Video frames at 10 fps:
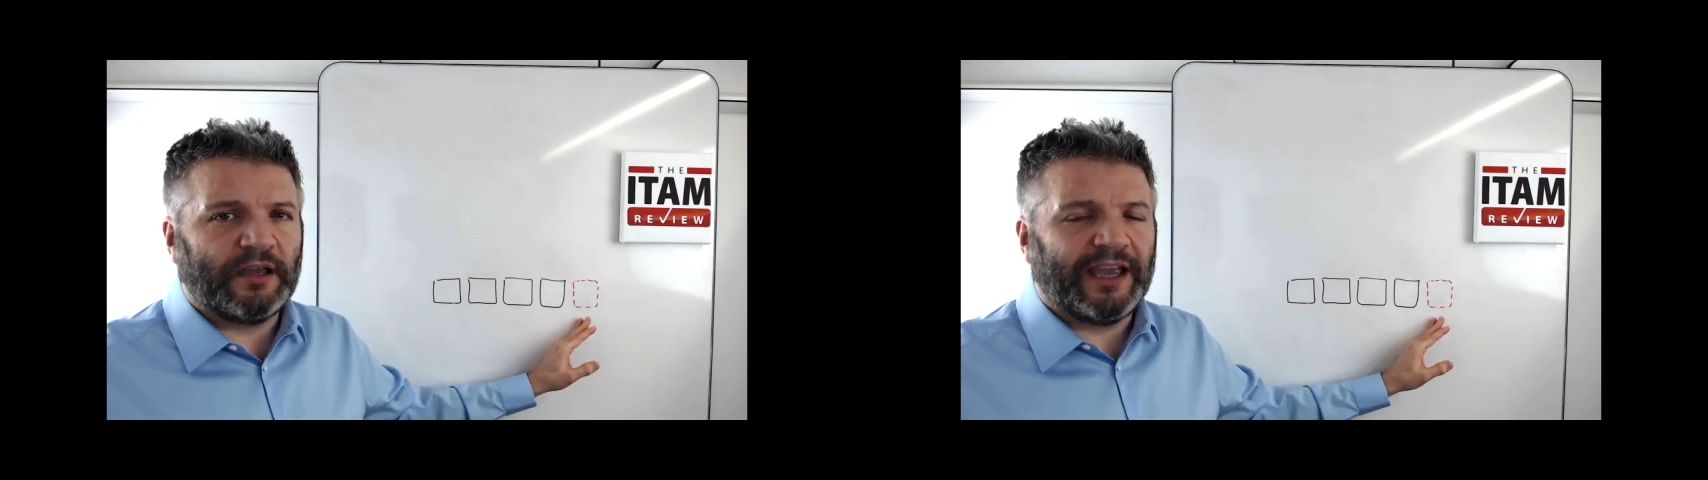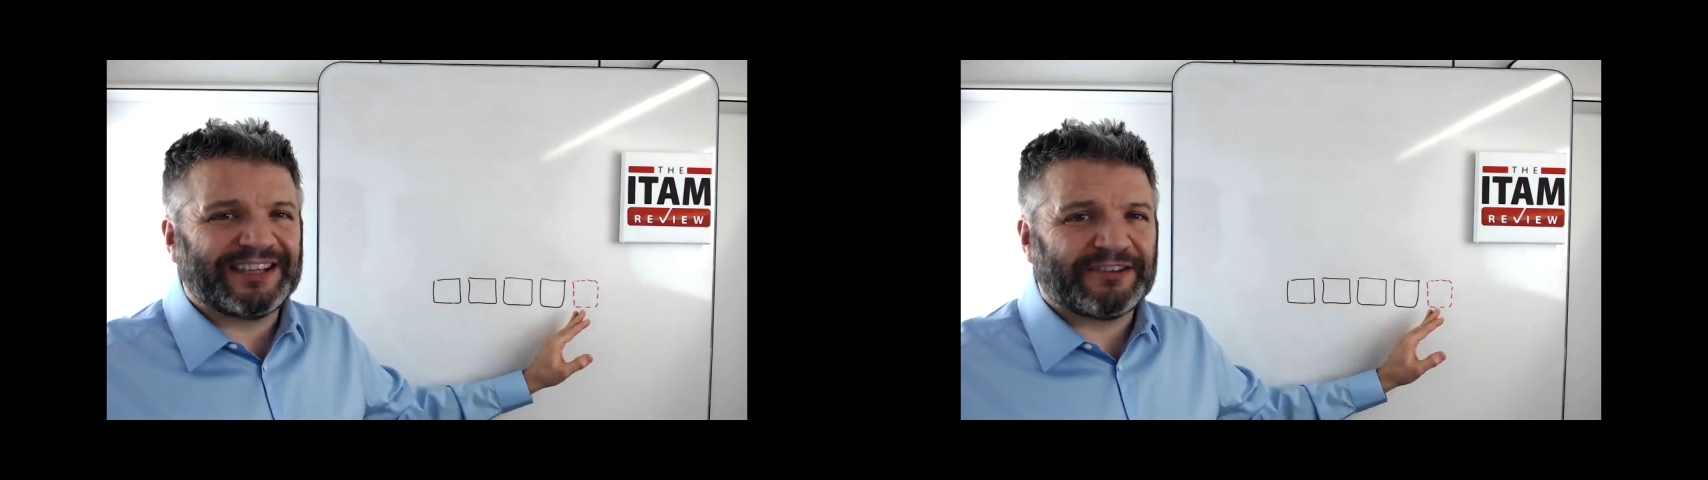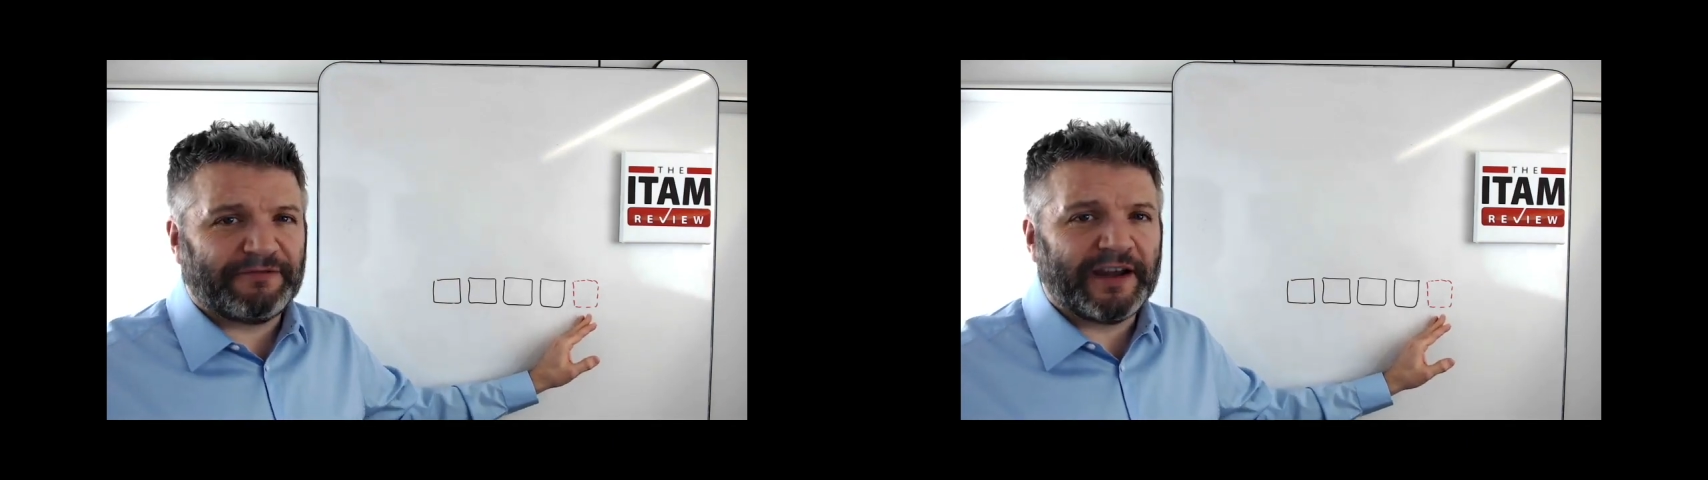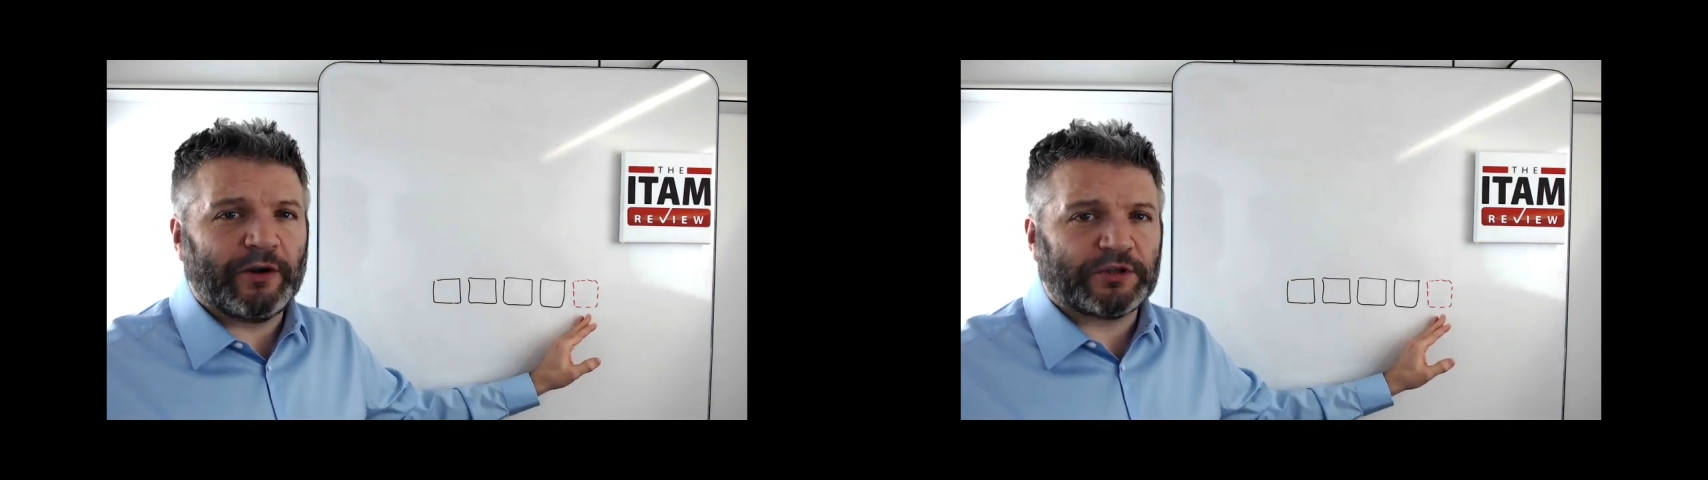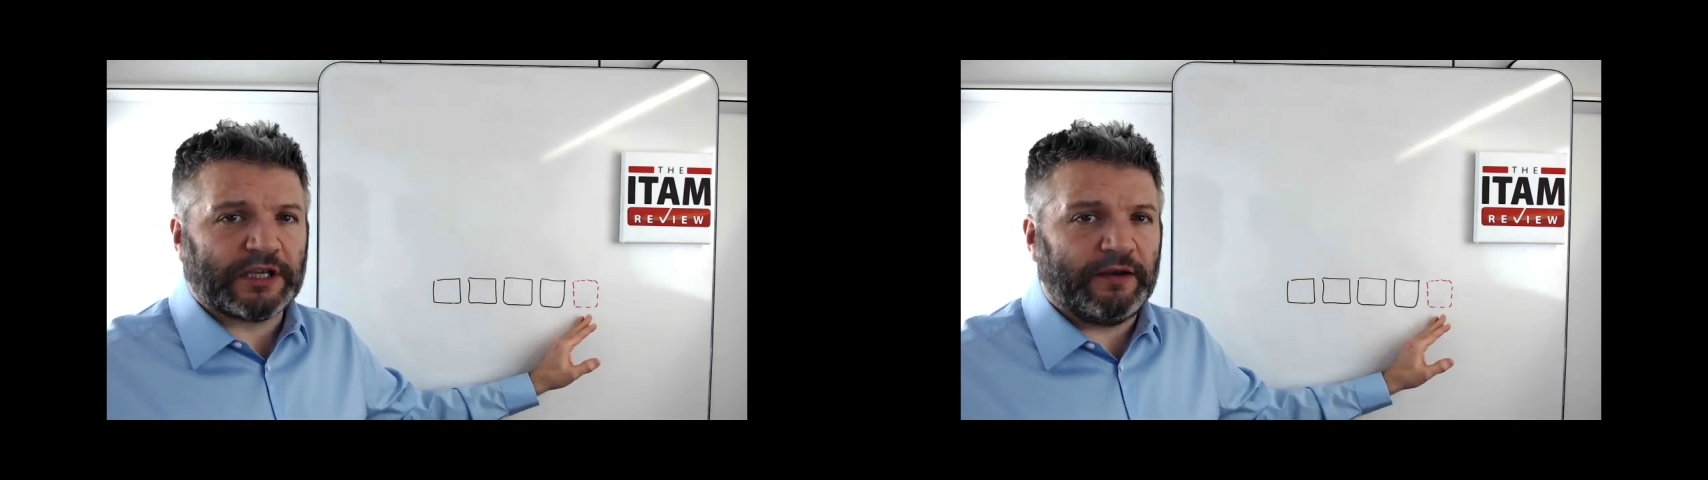as a
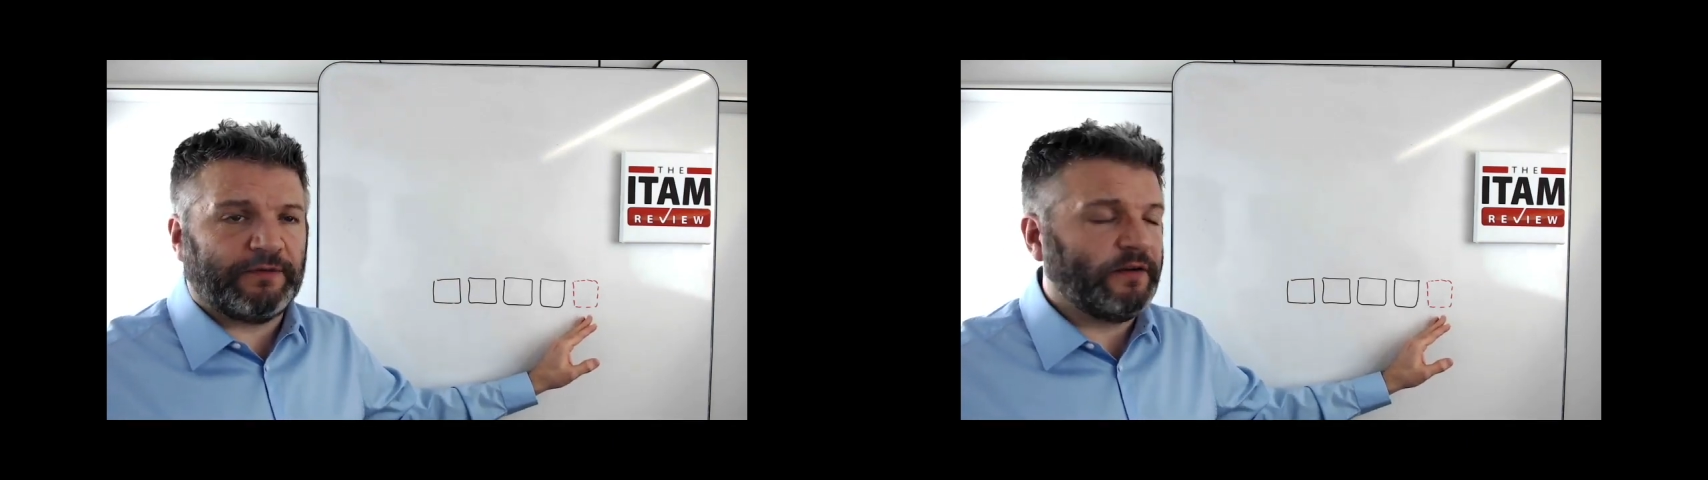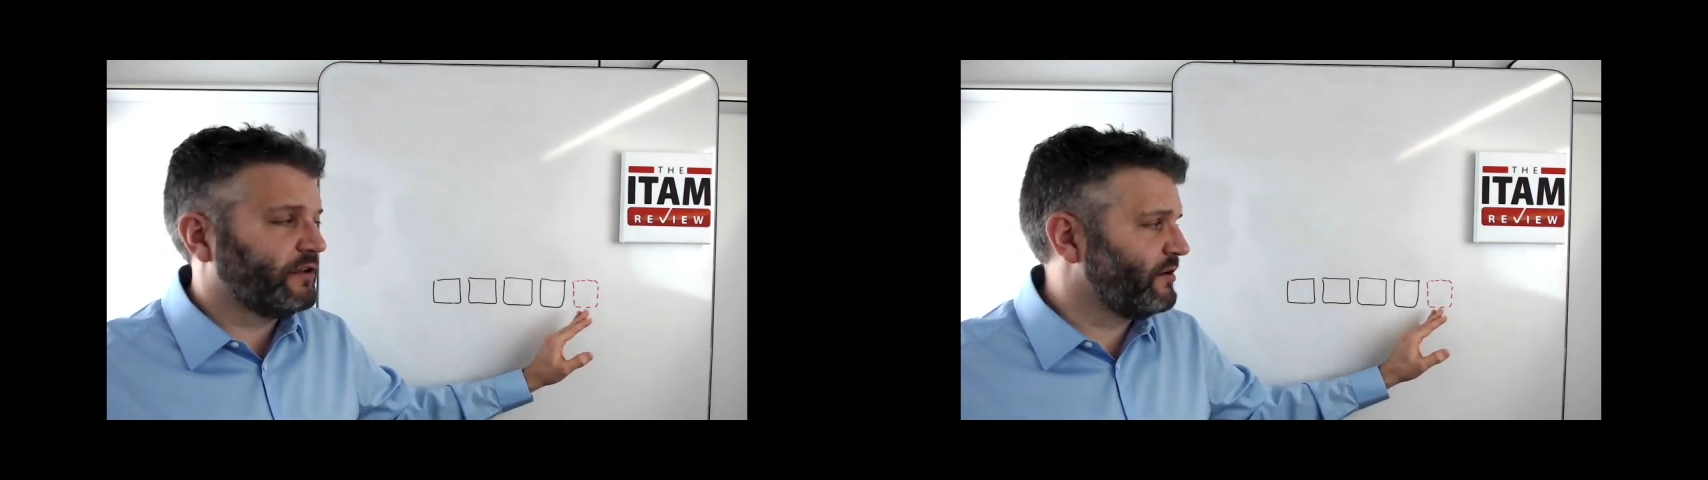fail-safe to